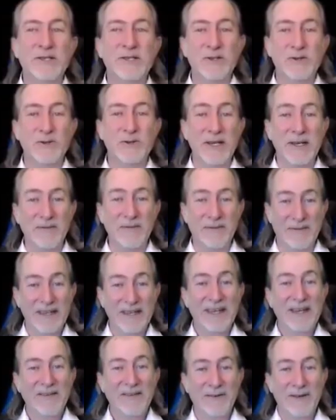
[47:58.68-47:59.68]
extreme
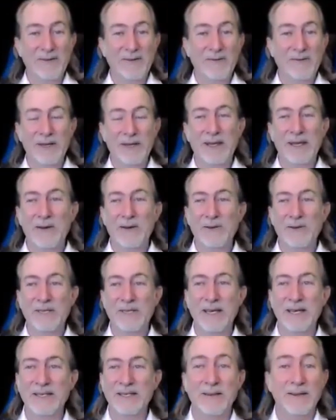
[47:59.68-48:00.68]
with those
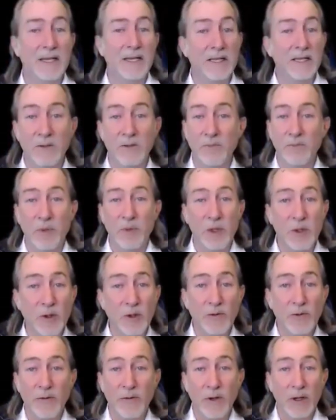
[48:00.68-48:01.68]
kinds of things. It's
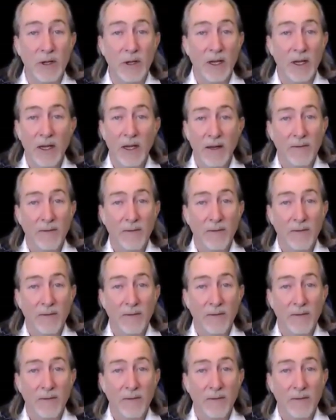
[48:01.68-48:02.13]
beautiful.